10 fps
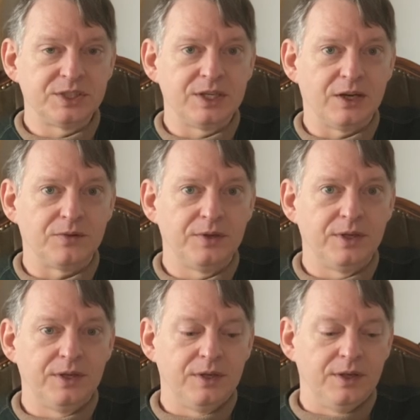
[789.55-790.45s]
Now,
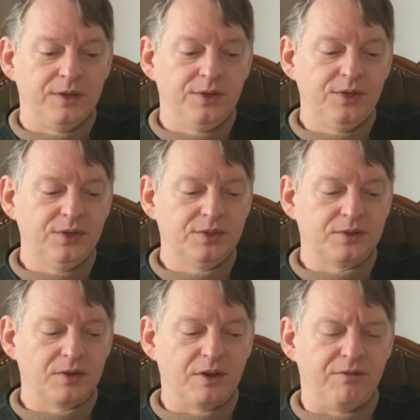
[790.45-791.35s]
this is
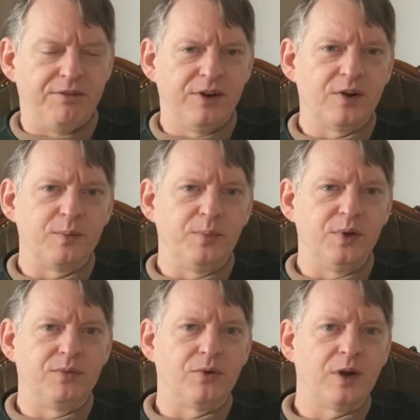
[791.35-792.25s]
a very
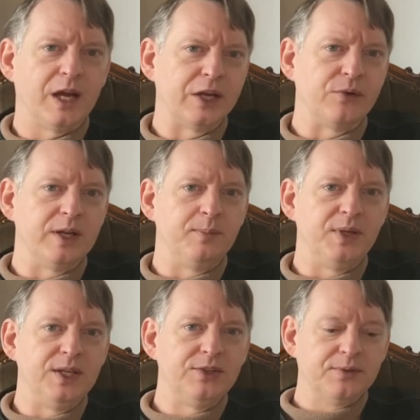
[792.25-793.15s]
beautiful high-grade
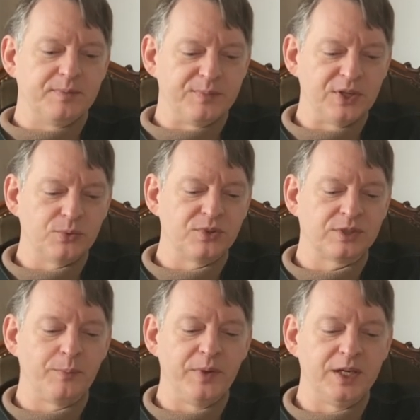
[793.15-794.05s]
piece. This was
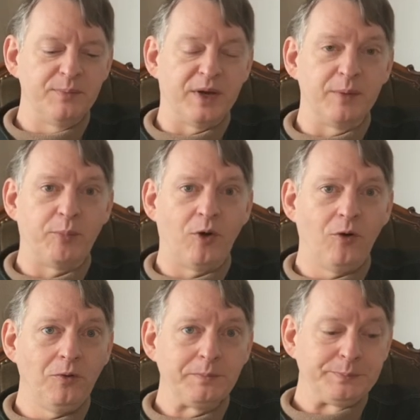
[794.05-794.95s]
submitted by
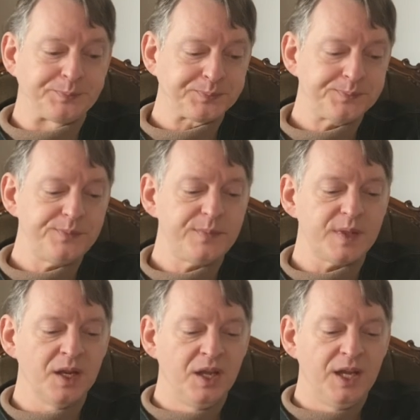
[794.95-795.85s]
Paul.
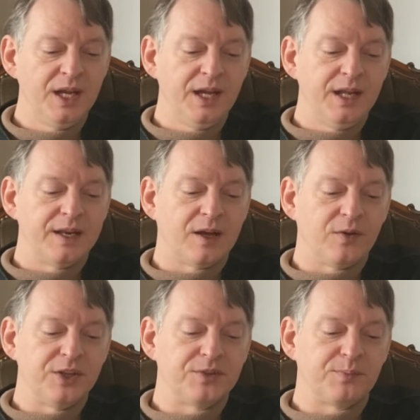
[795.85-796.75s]
Now,
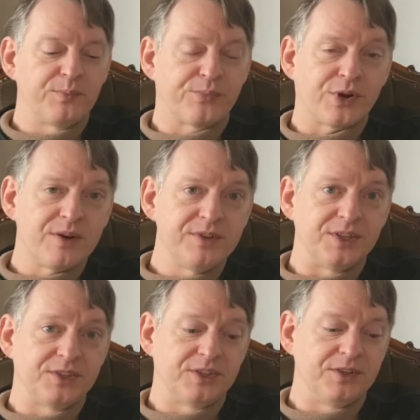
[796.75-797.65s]
its
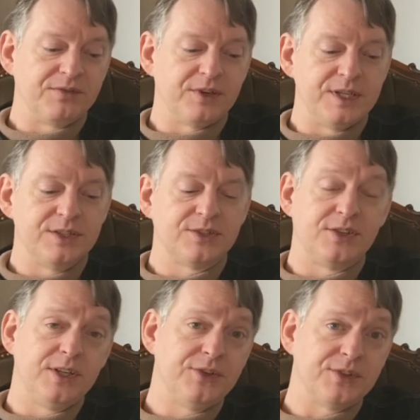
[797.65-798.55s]
provenance is very
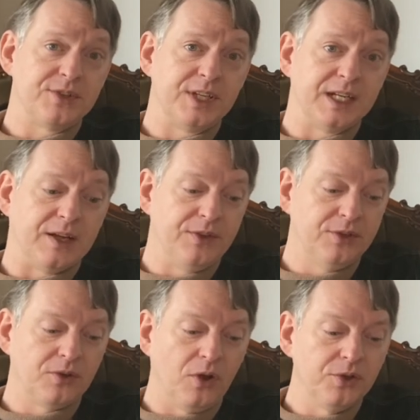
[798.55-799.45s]
interesting. Now,
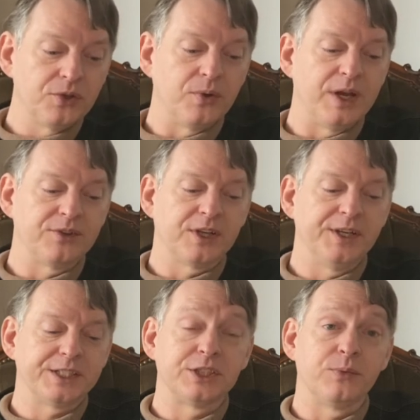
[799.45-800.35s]
this also has a
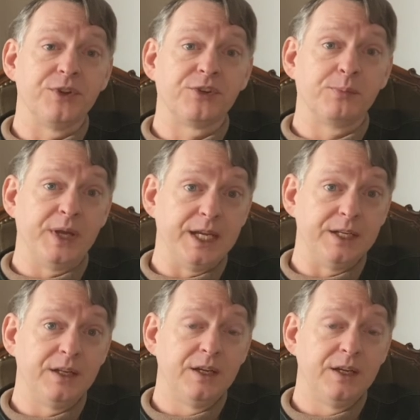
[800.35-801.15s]
connection with Spain.